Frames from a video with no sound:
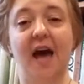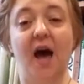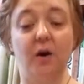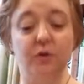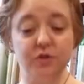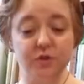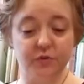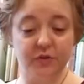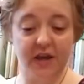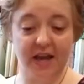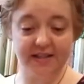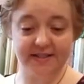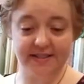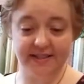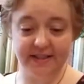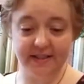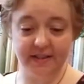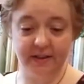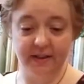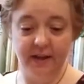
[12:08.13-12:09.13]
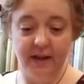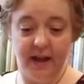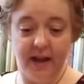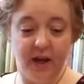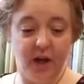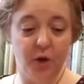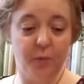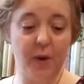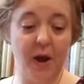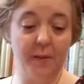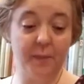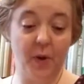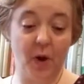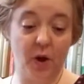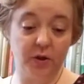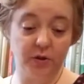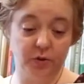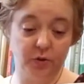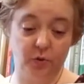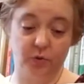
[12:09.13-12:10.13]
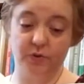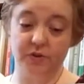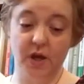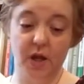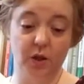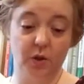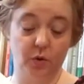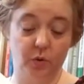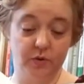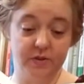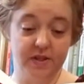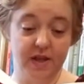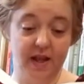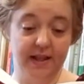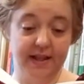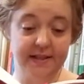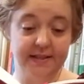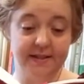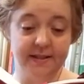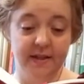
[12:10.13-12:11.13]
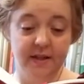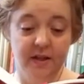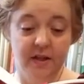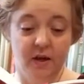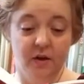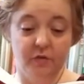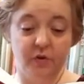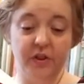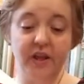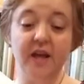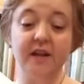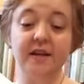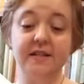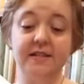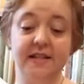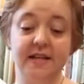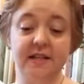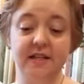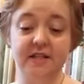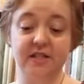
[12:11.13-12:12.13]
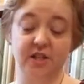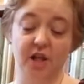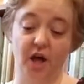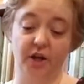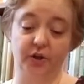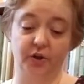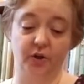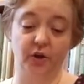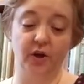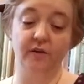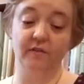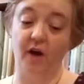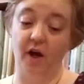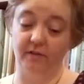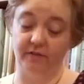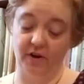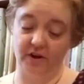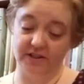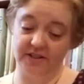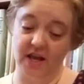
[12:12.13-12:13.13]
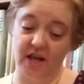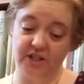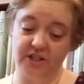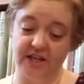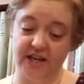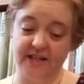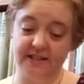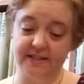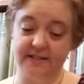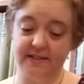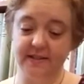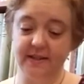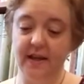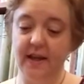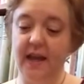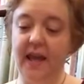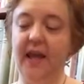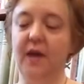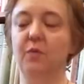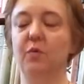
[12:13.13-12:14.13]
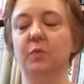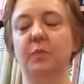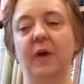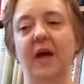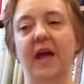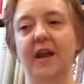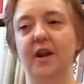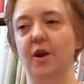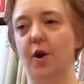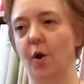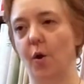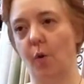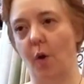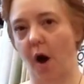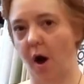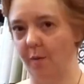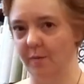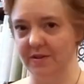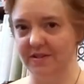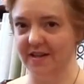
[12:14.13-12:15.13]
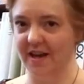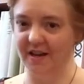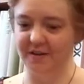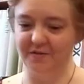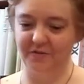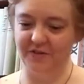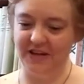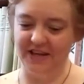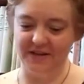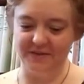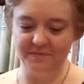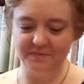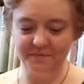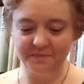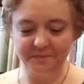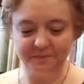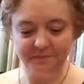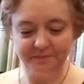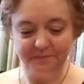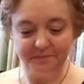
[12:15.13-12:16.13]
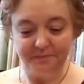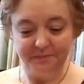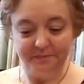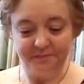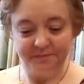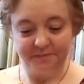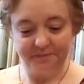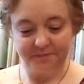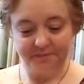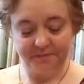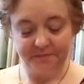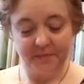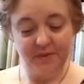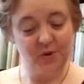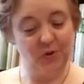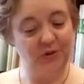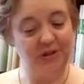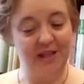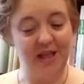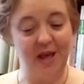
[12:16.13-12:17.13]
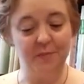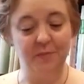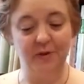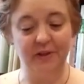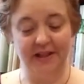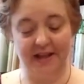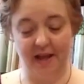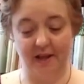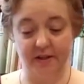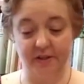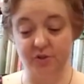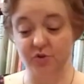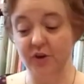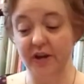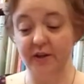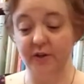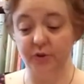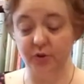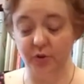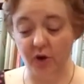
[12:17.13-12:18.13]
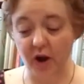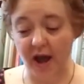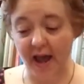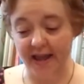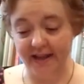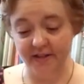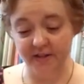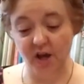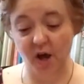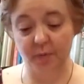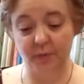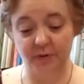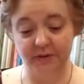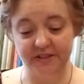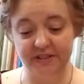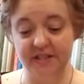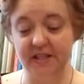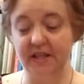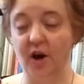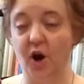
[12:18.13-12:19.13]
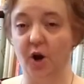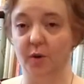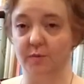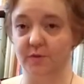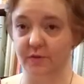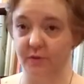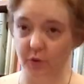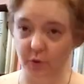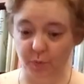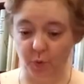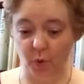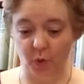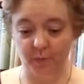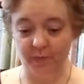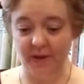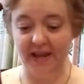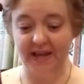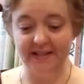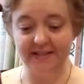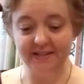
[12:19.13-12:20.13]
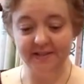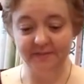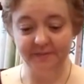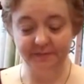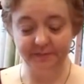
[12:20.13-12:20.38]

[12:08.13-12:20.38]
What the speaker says: Count of Castile, hereby pardon Gonzalo Gonzalez for the unintended slaughter of Álvar Sánchez. He will pay no homicide fee." Doña Lambra let out a strangled cry and toppled into the arms of her poor maid.